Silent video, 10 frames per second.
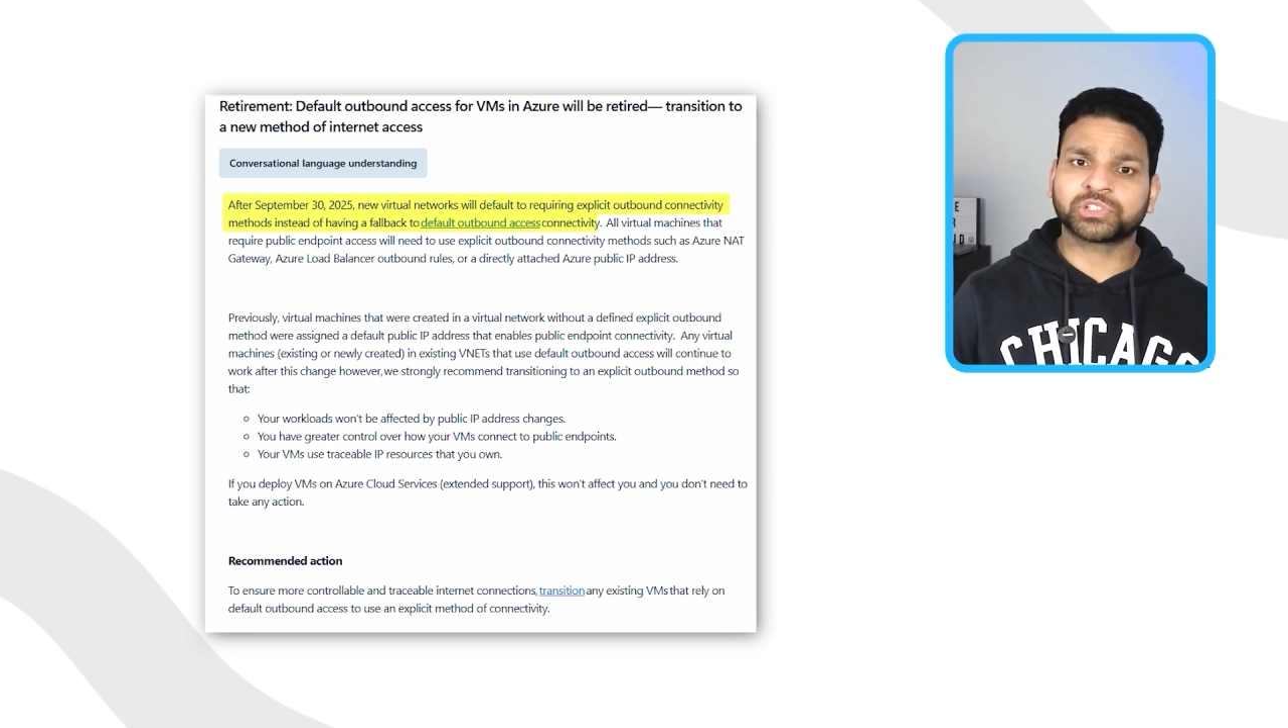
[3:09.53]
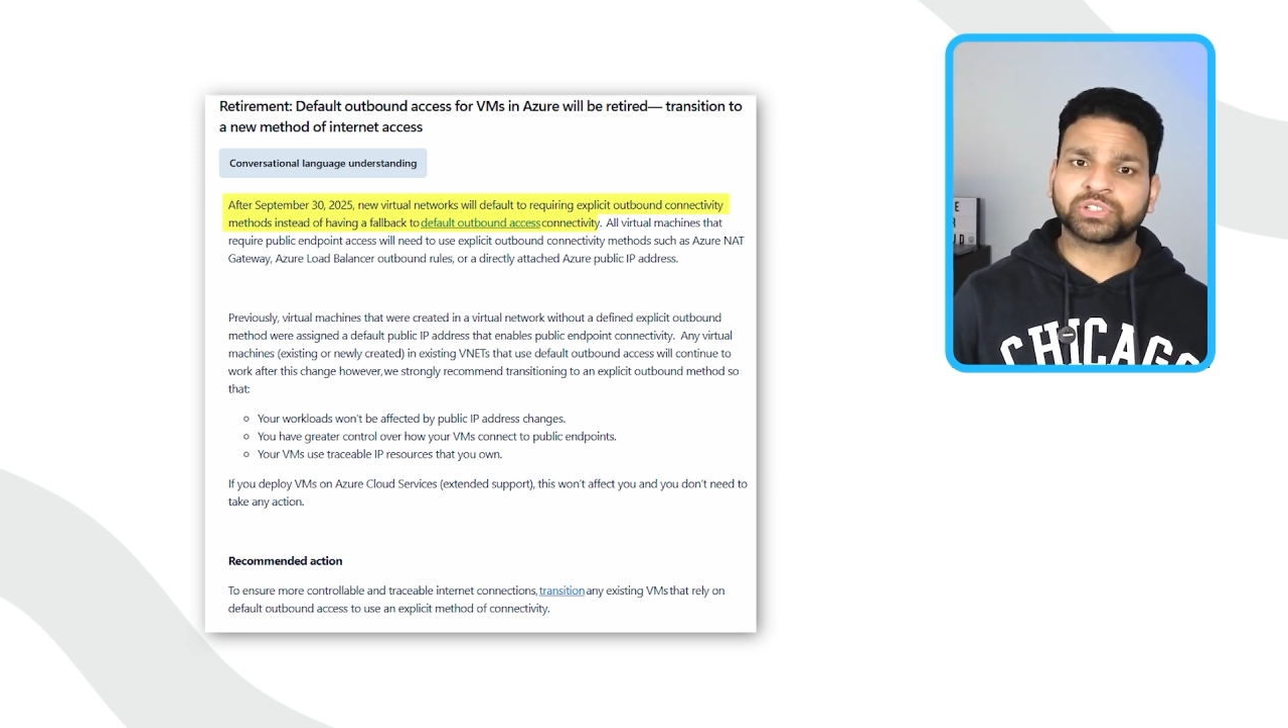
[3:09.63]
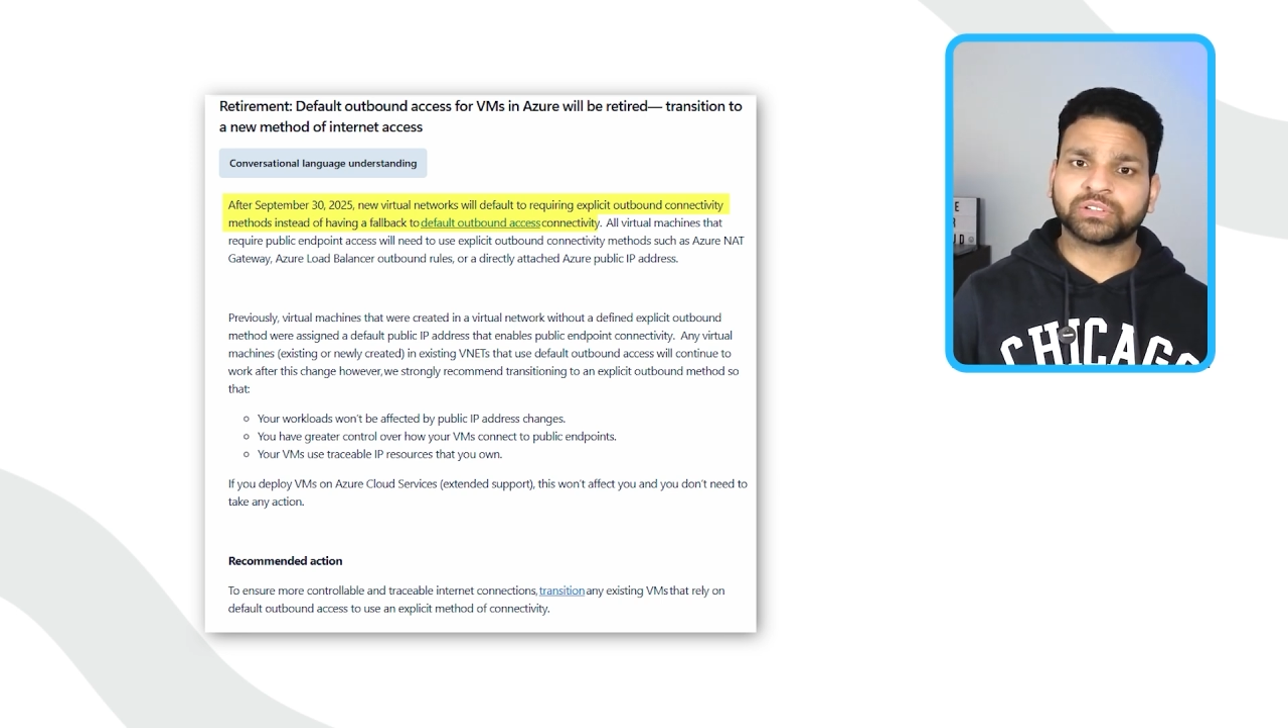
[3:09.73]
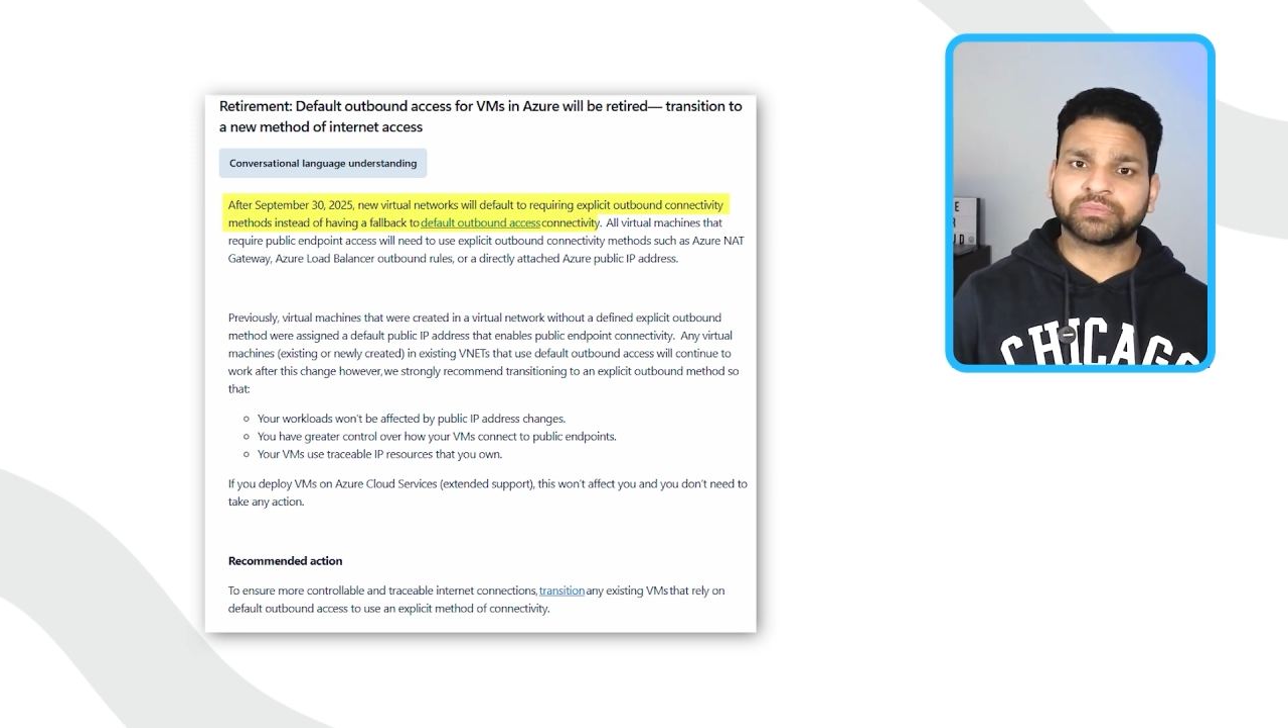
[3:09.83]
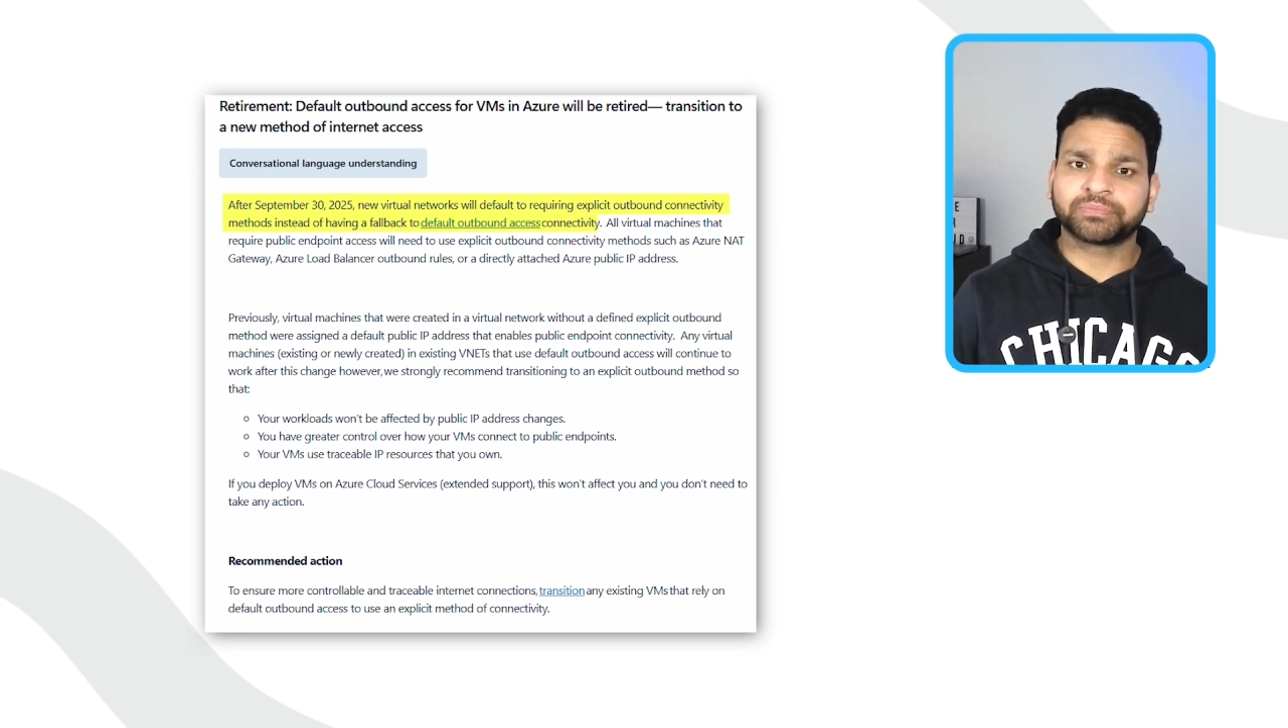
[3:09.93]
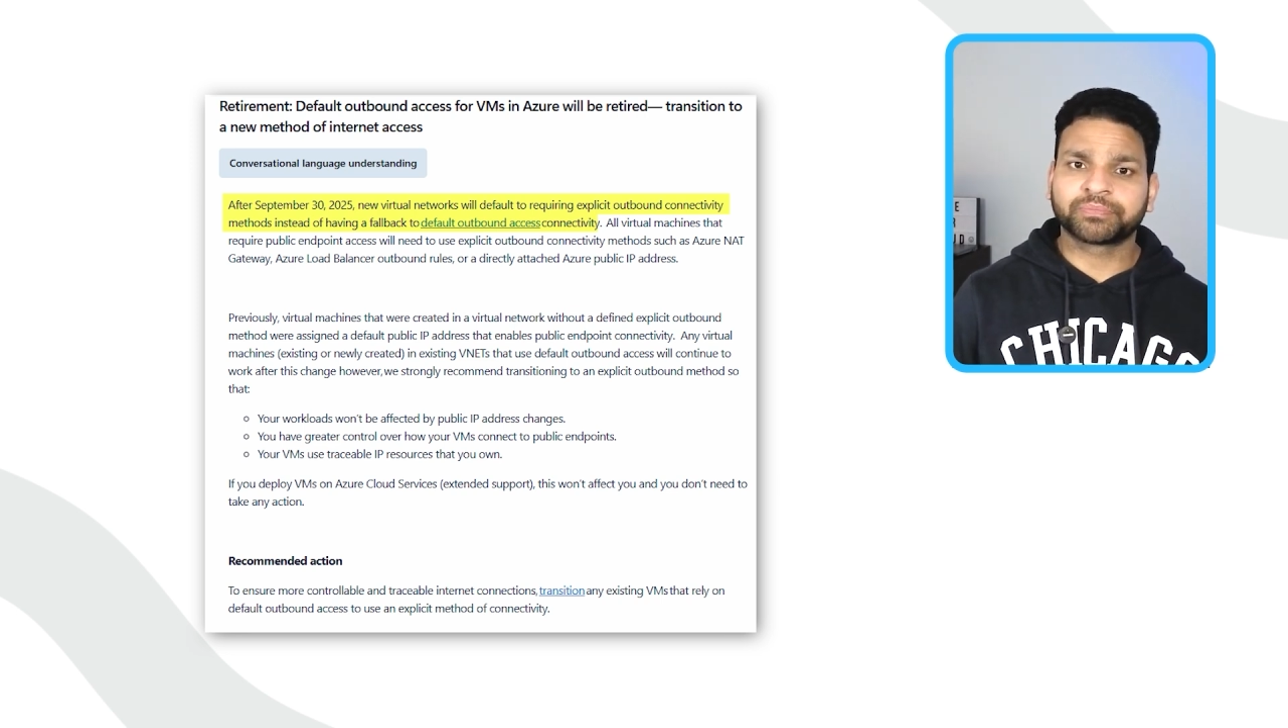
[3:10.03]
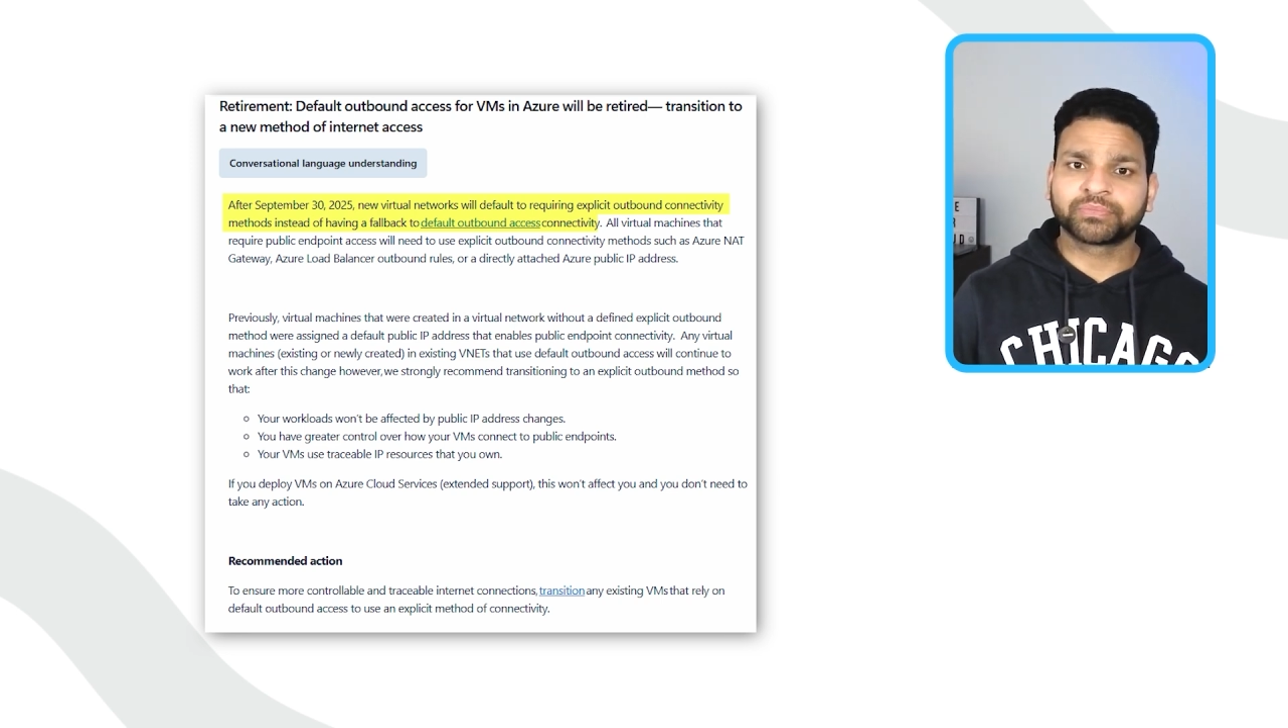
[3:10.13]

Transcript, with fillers: machine,